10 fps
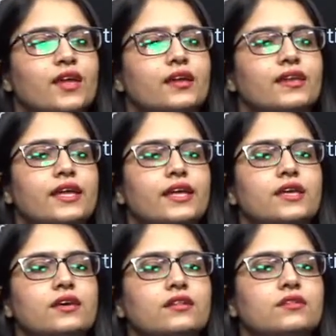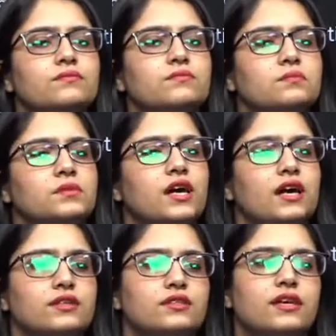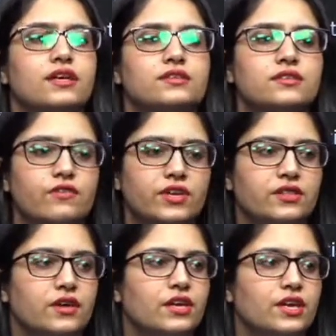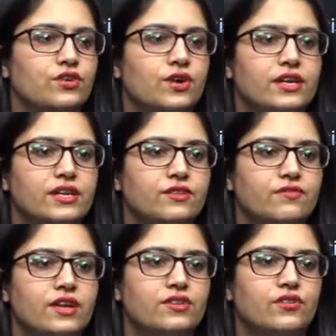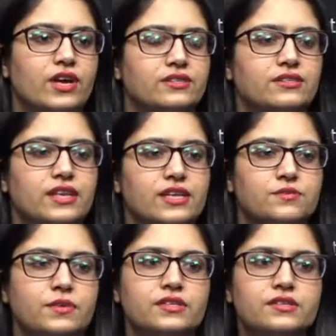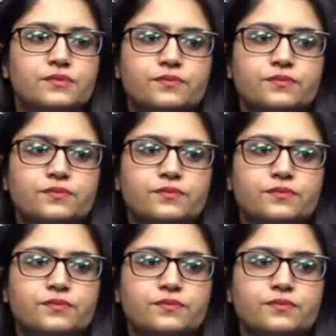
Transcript: Nikhil, Karthik, Savita, can you identify the right statement?